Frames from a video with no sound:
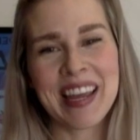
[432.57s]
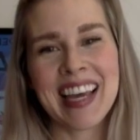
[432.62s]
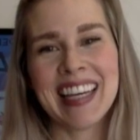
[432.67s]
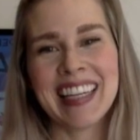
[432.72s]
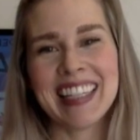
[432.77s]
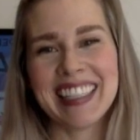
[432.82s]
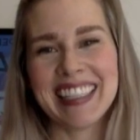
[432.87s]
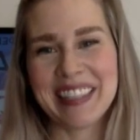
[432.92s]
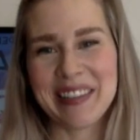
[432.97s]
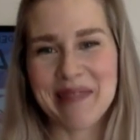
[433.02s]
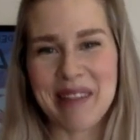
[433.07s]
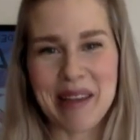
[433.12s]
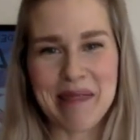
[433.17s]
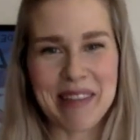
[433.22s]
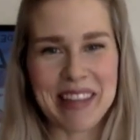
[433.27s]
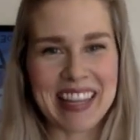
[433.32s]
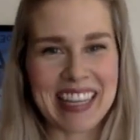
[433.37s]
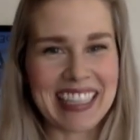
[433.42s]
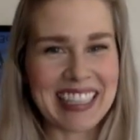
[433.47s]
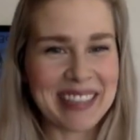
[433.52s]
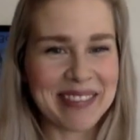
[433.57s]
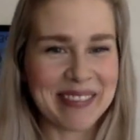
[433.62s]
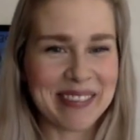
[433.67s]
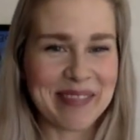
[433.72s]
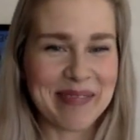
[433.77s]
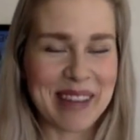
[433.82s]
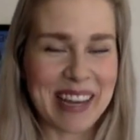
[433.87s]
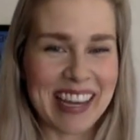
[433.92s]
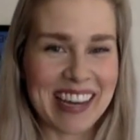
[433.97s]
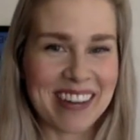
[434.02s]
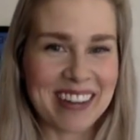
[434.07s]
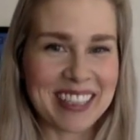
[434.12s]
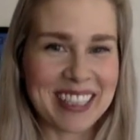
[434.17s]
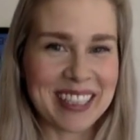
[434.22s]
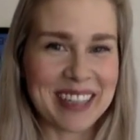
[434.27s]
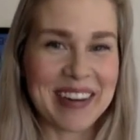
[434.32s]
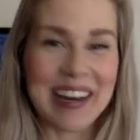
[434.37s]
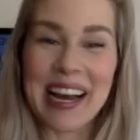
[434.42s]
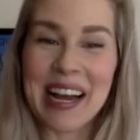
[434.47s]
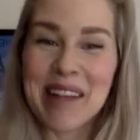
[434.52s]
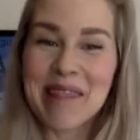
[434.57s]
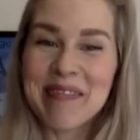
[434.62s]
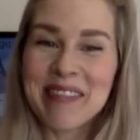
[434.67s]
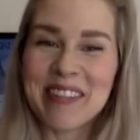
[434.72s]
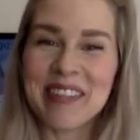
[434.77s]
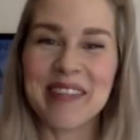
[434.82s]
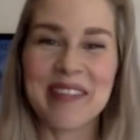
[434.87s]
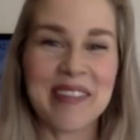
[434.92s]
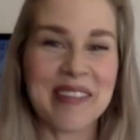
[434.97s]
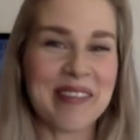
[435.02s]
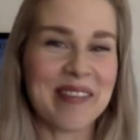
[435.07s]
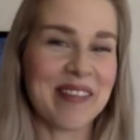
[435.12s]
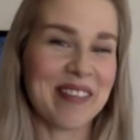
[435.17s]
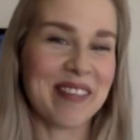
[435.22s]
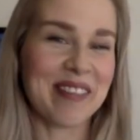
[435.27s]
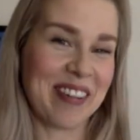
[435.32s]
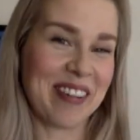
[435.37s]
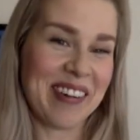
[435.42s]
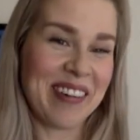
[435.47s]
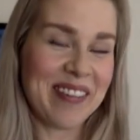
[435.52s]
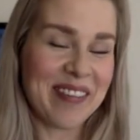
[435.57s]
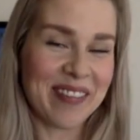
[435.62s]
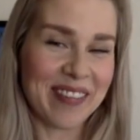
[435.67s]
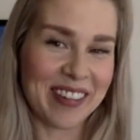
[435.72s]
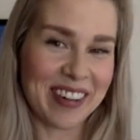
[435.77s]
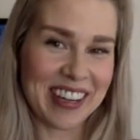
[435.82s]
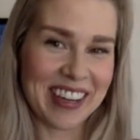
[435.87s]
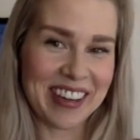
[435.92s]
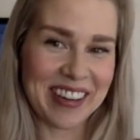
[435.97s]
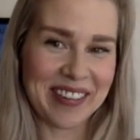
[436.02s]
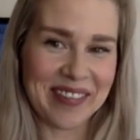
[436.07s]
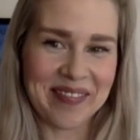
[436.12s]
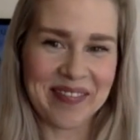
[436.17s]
So maybe this will be also helpful for, for you.